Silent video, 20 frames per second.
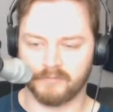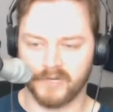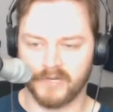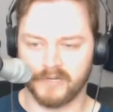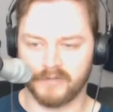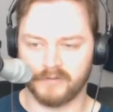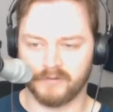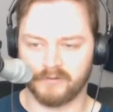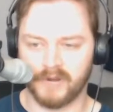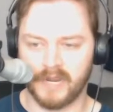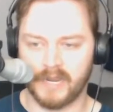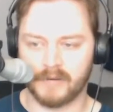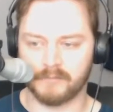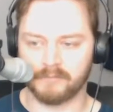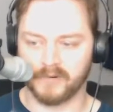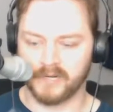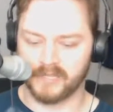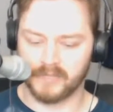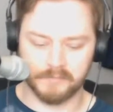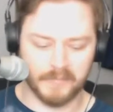went and
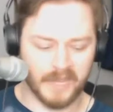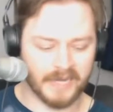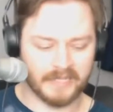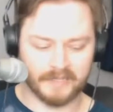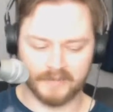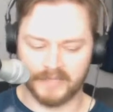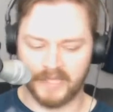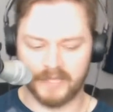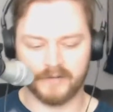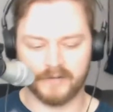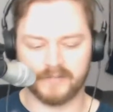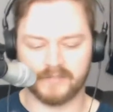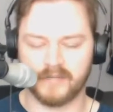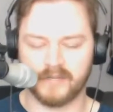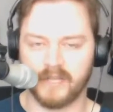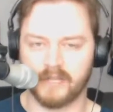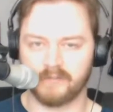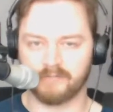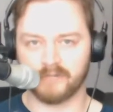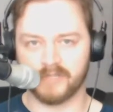grabbed one of the many letters
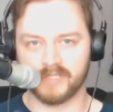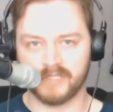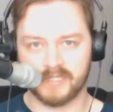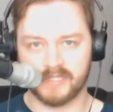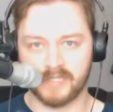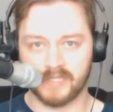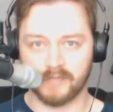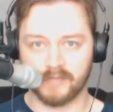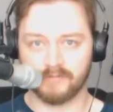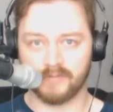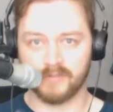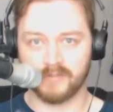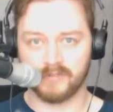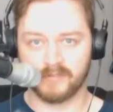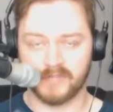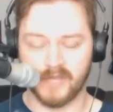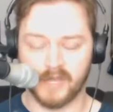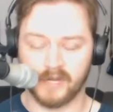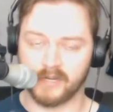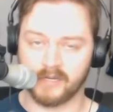that I've received
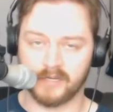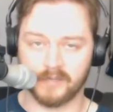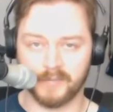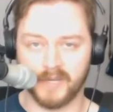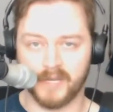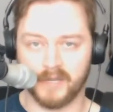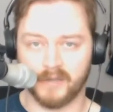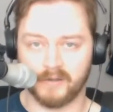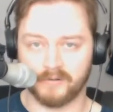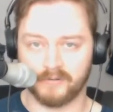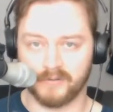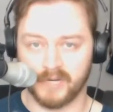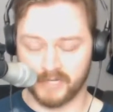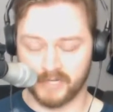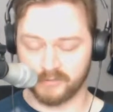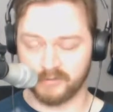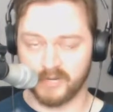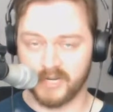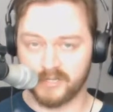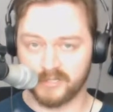talking about
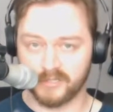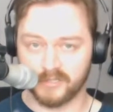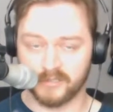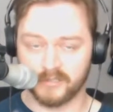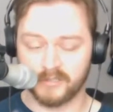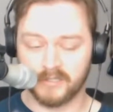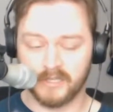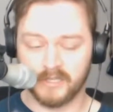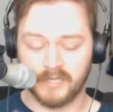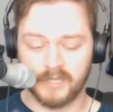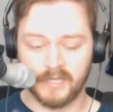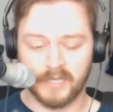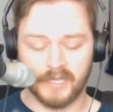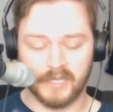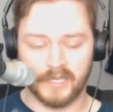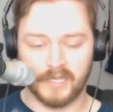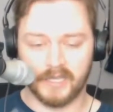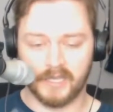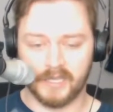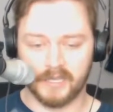graduation,
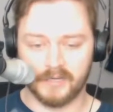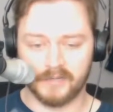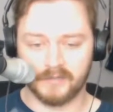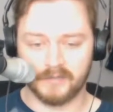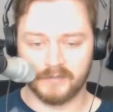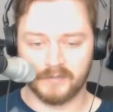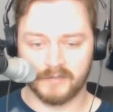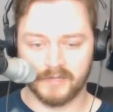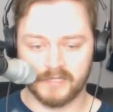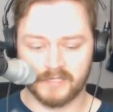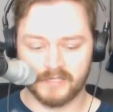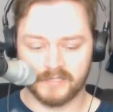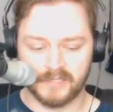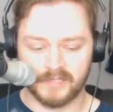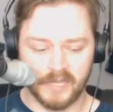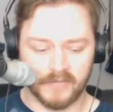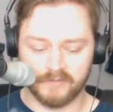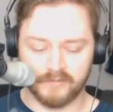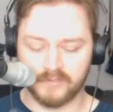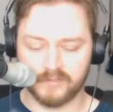and I
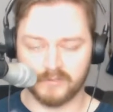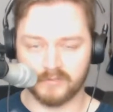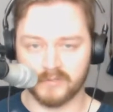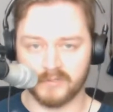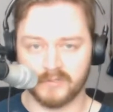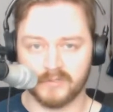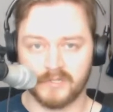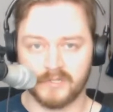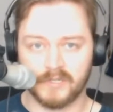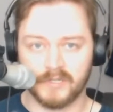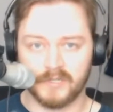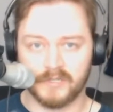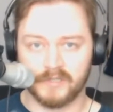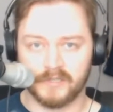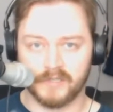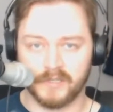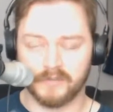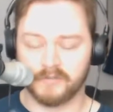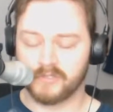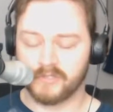just gave it to her.
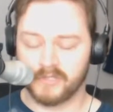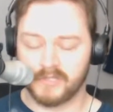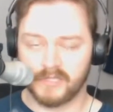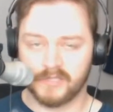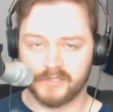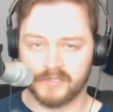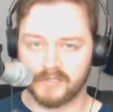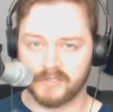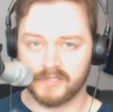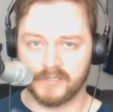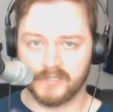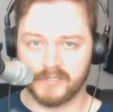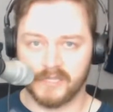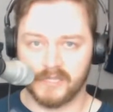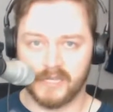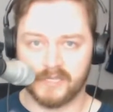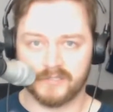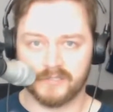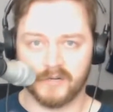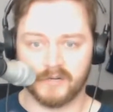Gave it to
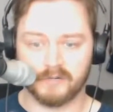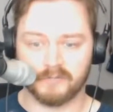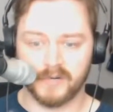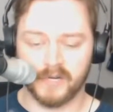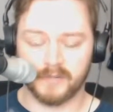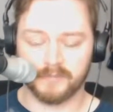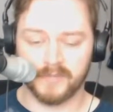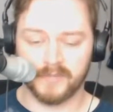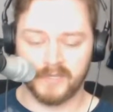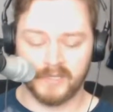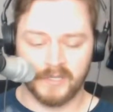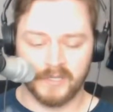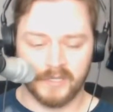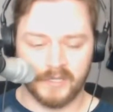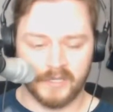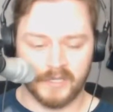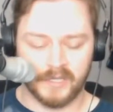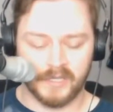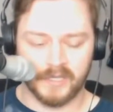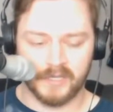the HR rep.
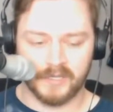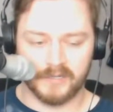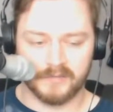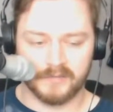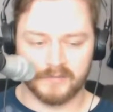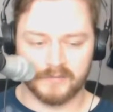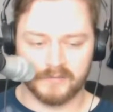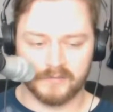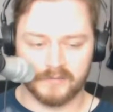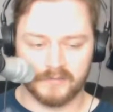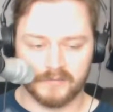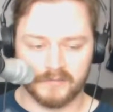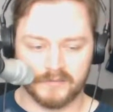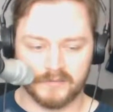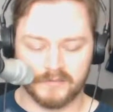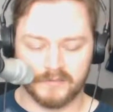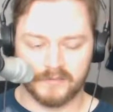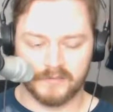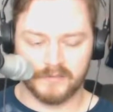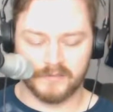And
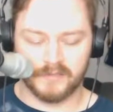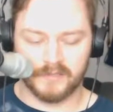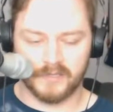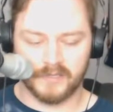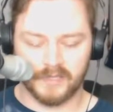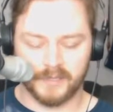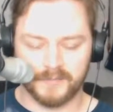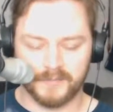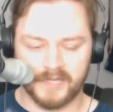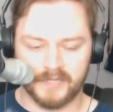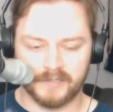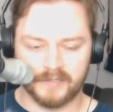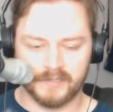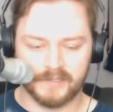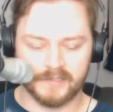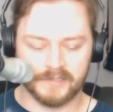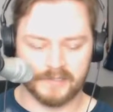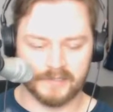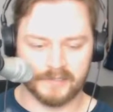I mean,